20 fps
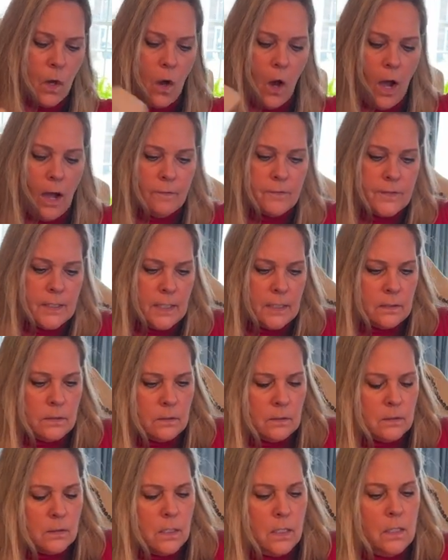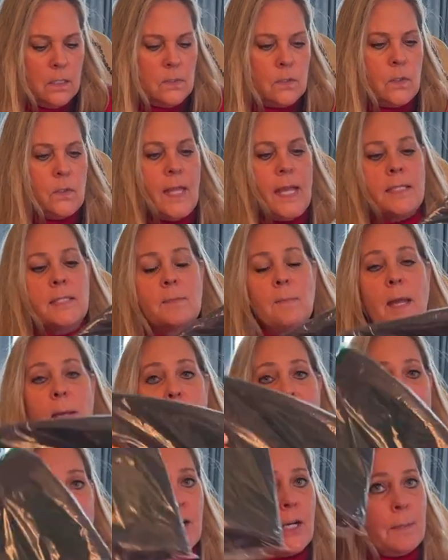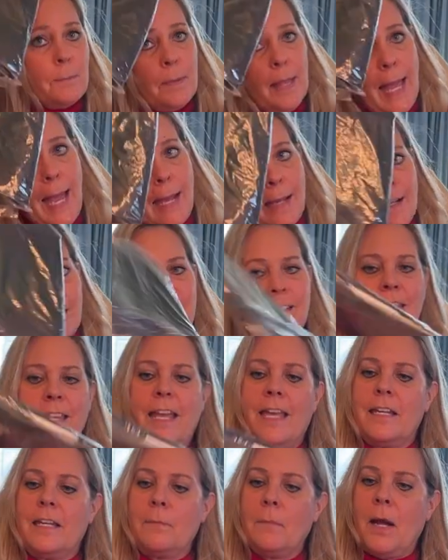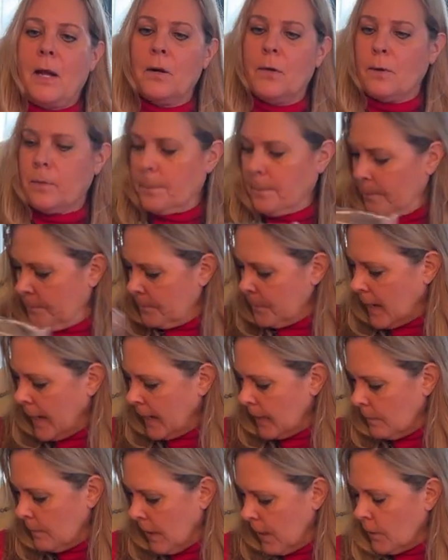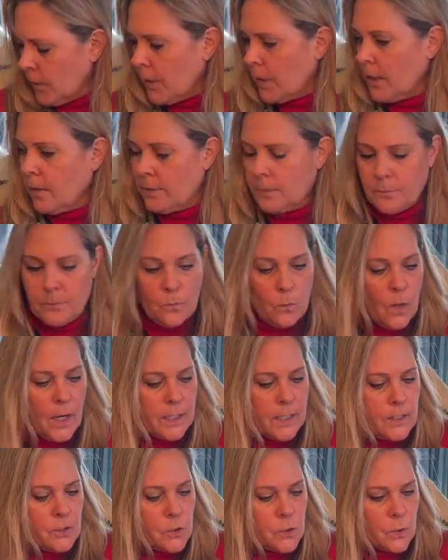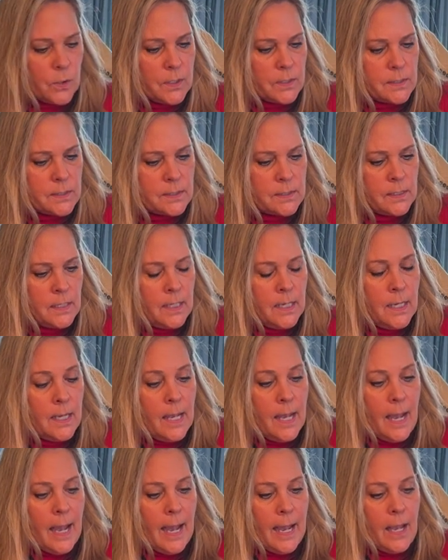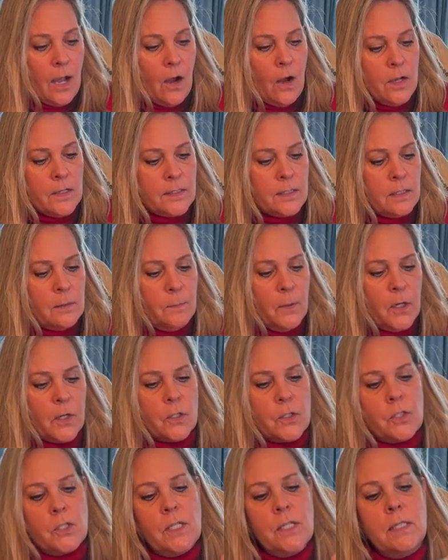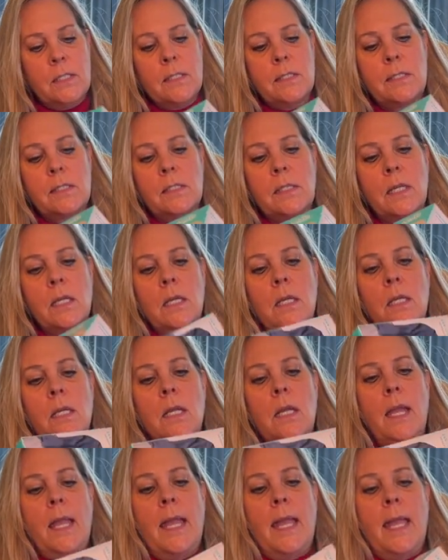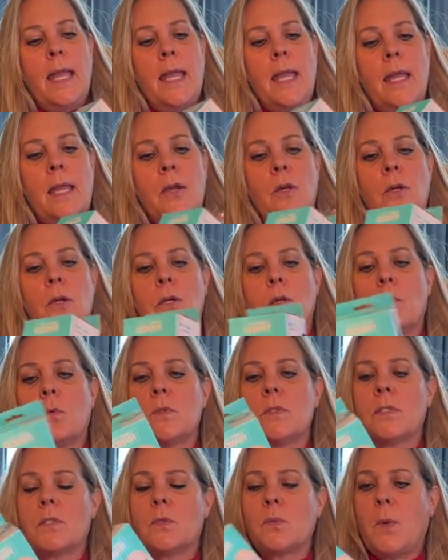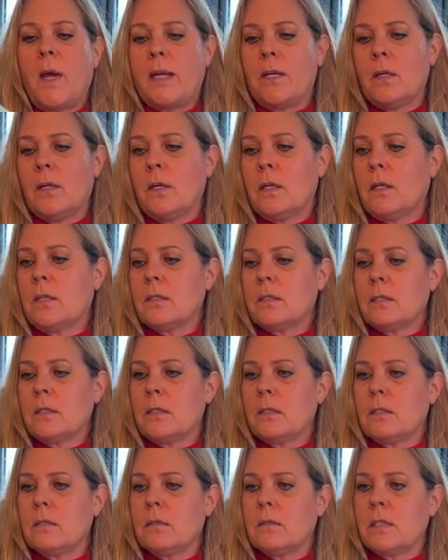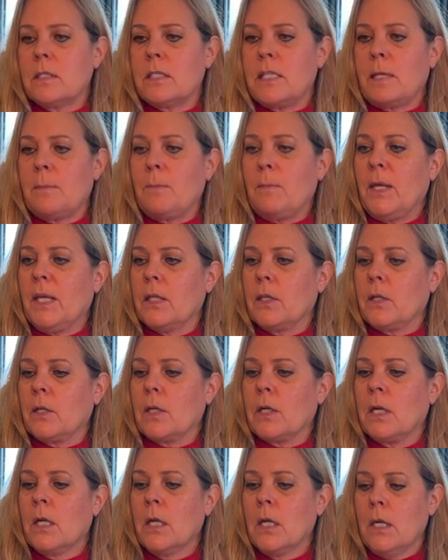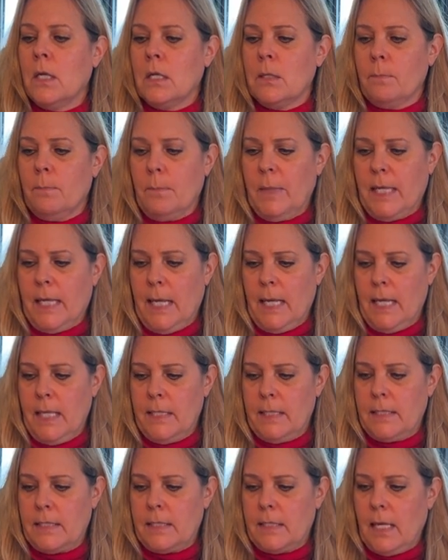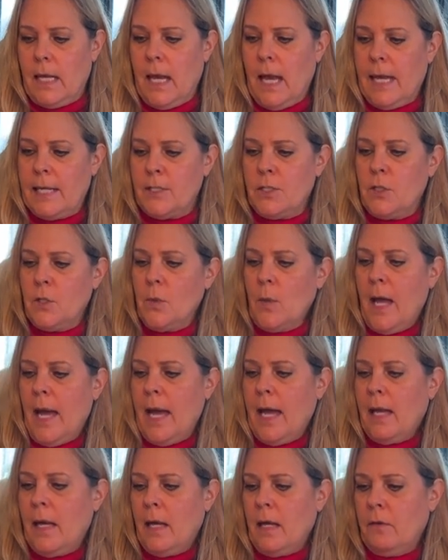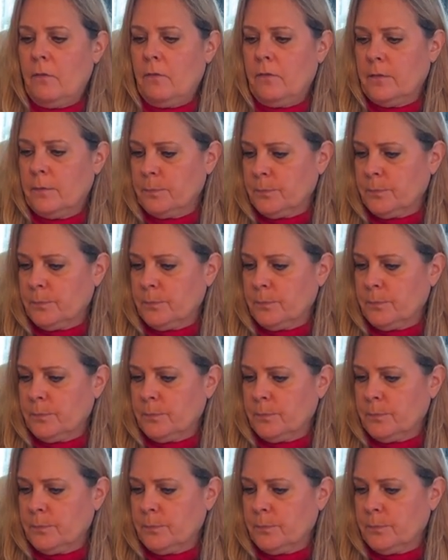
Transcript: often. So that's my pair in black, the Eddie Bauer walking shorts. I also purchased a sweater deep pillar because I do have